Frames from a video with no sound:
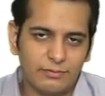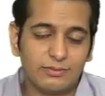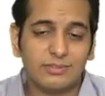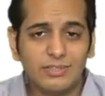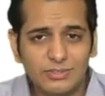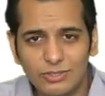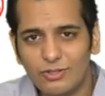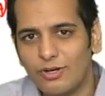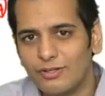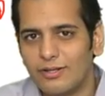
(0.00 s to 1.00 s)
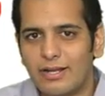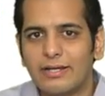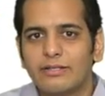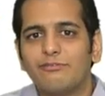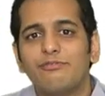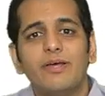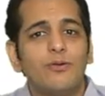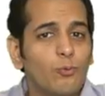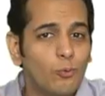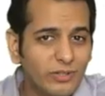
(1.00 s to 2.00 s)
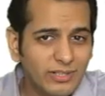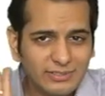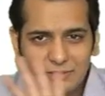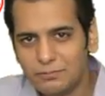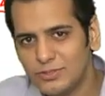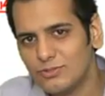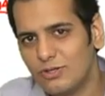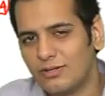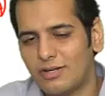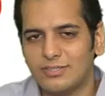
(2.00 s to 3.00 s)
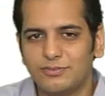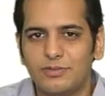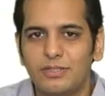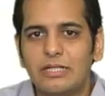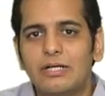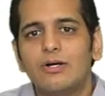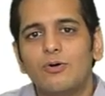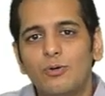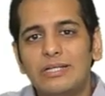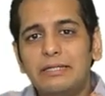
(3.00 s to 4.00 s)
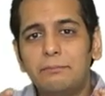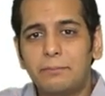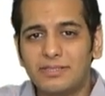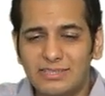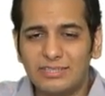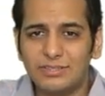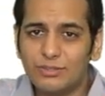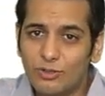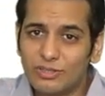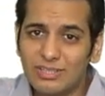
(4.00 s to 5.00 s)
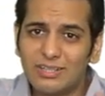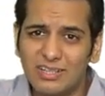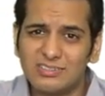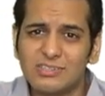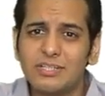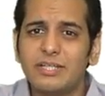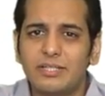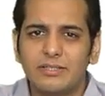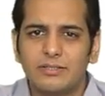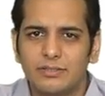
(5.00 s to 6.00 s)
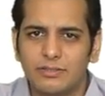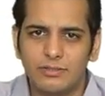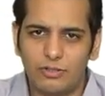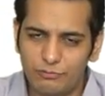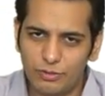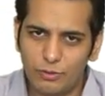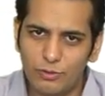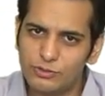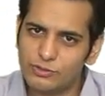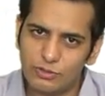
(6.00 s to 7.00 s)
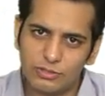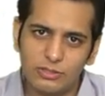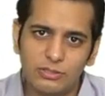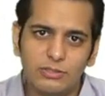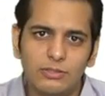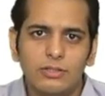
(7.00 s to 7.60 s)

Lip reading: Such a contract where ownership is not transferred, only possession or the custody of the goods or the